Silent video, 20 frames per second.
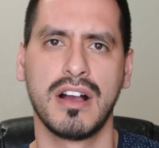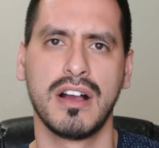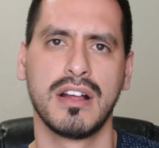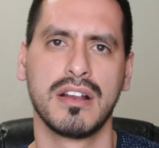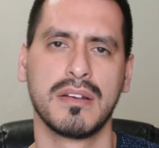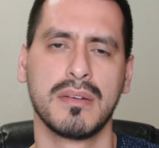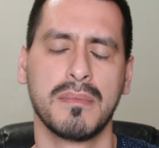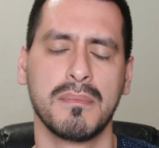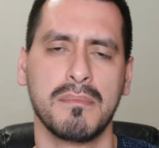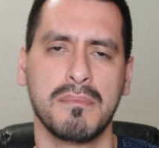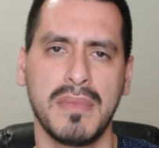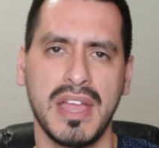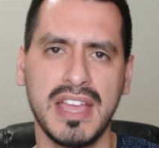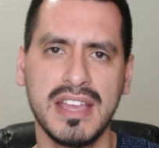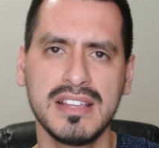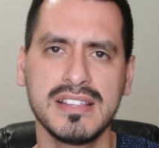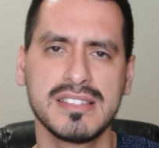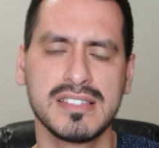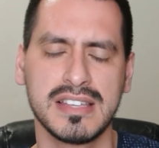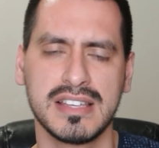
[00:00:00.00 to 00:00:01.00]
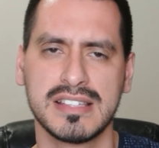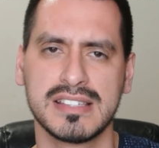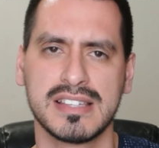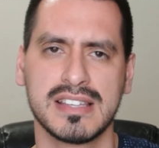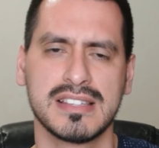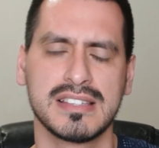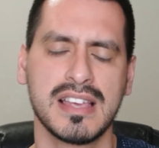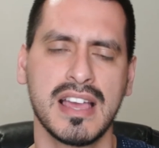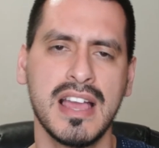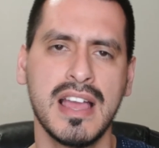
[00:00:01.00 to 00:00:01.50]
on Macy's
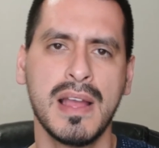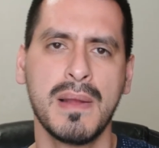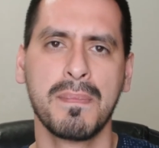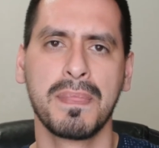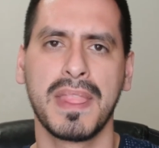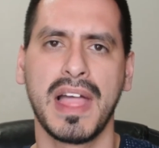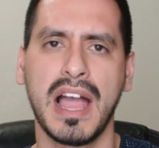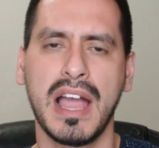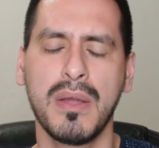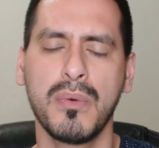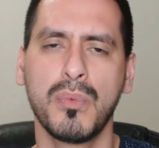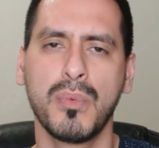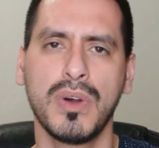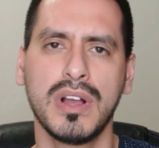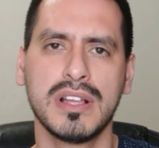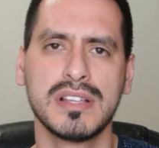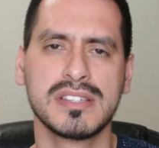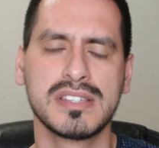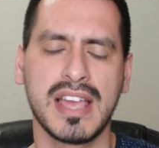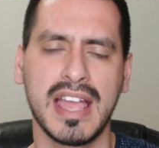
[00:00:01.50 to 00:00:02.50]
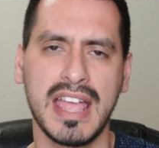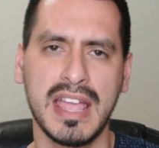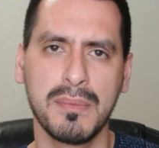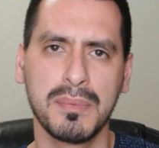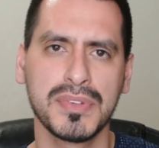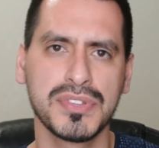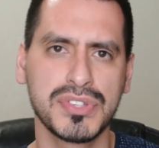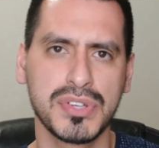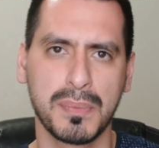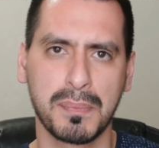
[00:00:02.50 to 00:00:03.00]
is I was
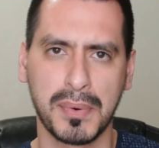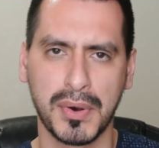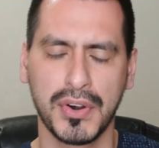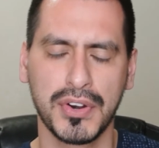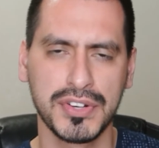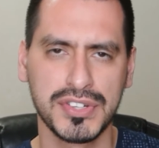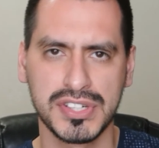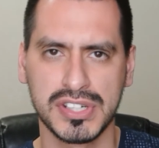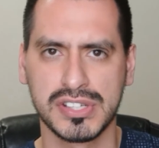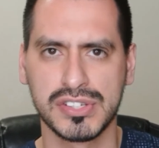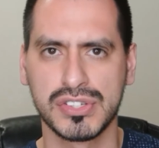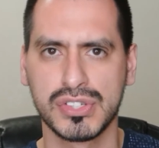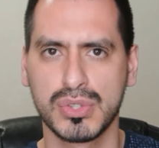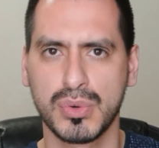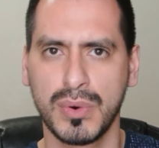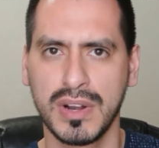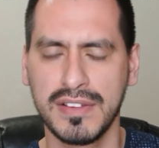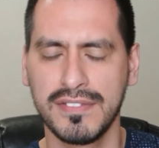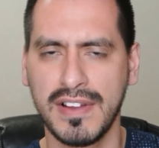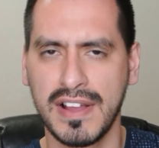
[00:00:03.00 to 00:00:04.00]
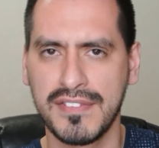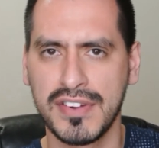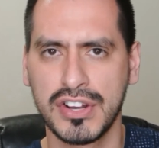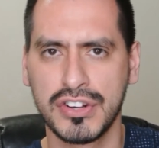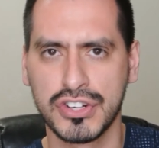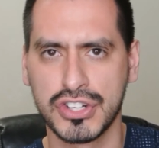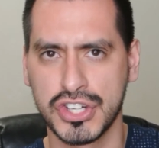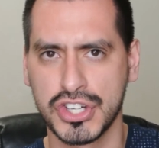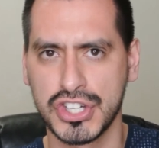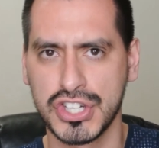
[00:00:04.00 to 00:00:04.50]
able to purchase
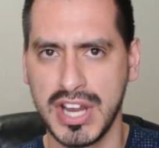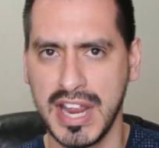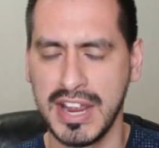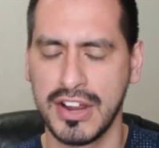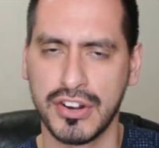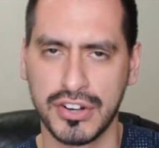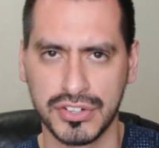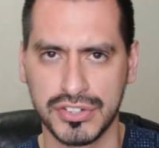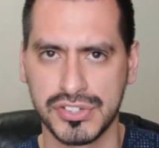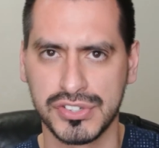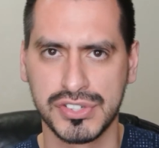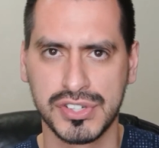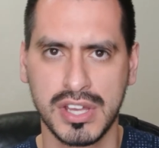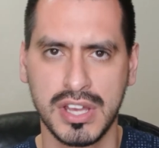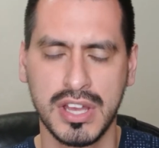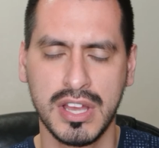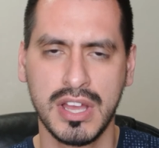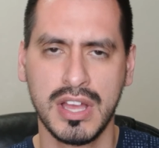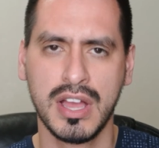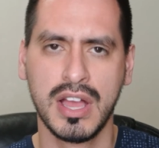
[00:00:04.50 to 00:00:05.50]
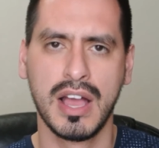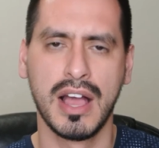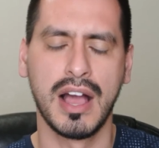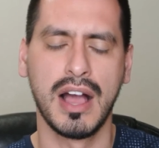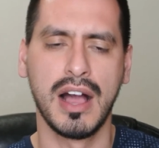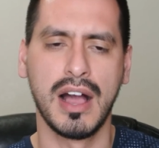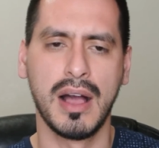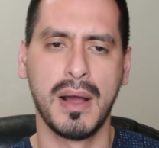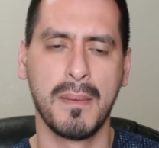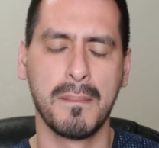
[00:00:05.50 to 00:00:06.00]
2,500 shares
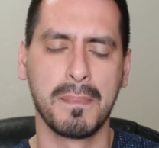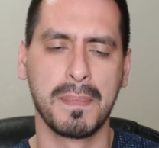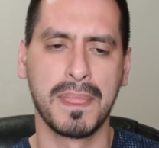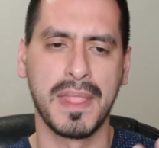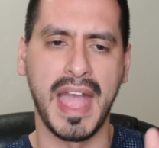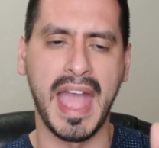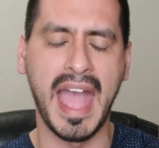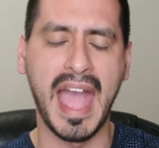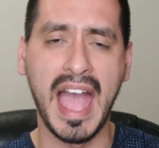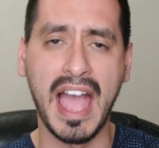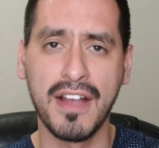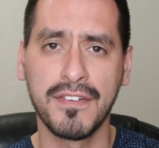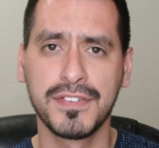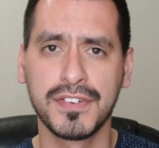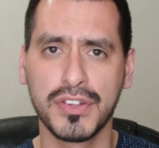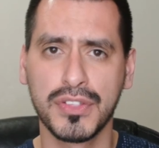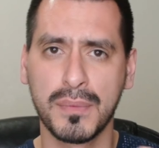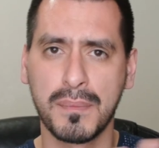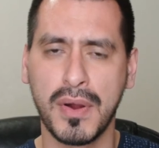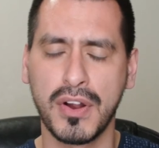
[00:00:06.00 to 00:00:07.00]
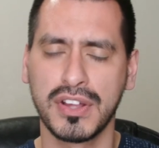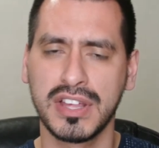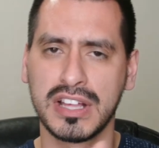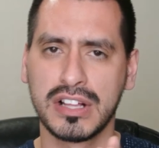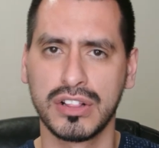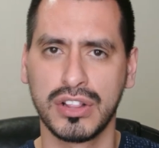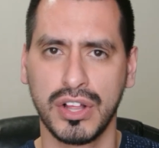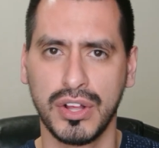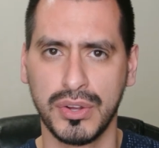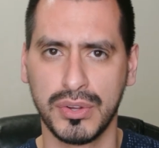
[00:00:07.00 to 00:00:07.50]
um, after the
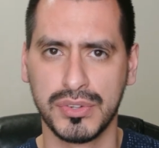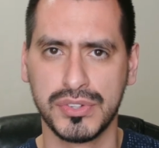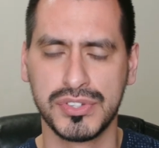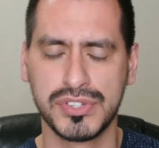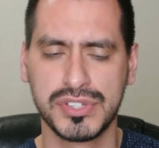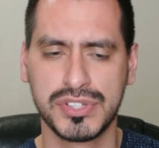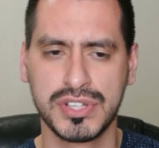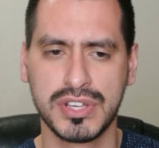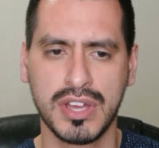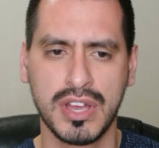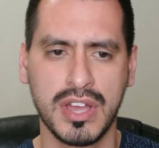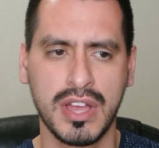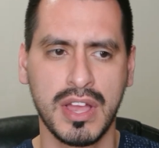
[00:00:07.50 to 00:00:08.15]
market closed.